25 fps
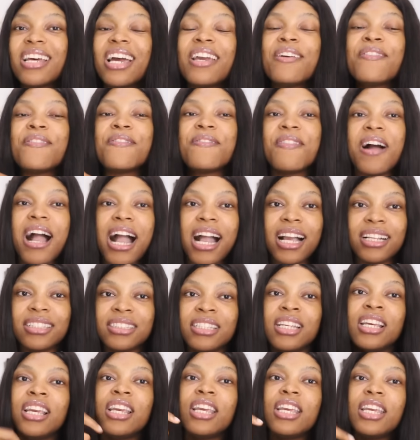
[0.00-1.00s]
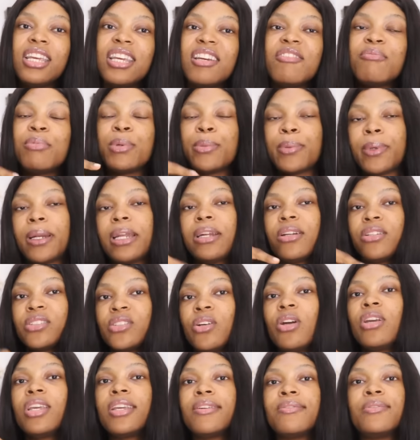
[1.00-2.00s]
That in fact, if Big Brother does
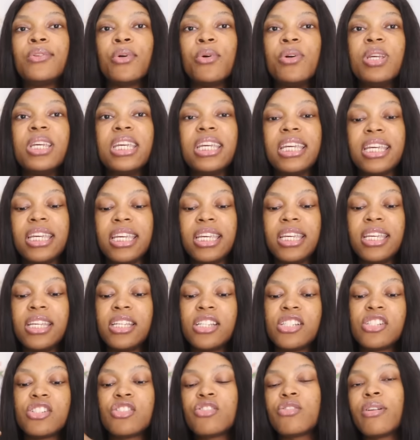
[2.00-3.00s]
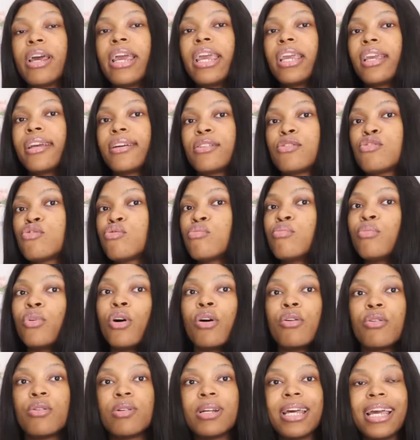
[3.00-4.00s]
not give Doyin a strike
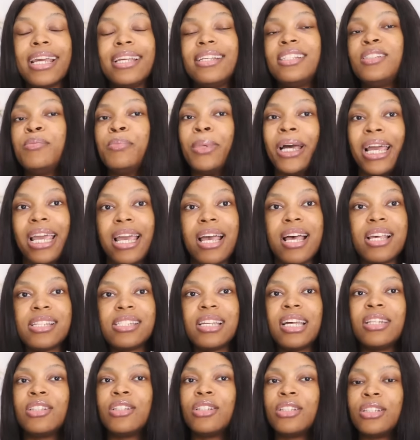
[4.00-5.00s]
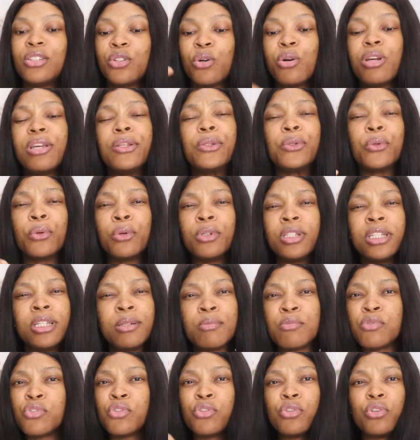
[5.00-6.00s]
tomorrow that he's biased, that Doyin told
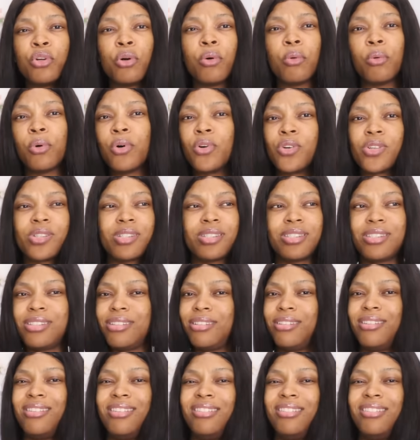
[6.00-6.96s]
him, do your worst.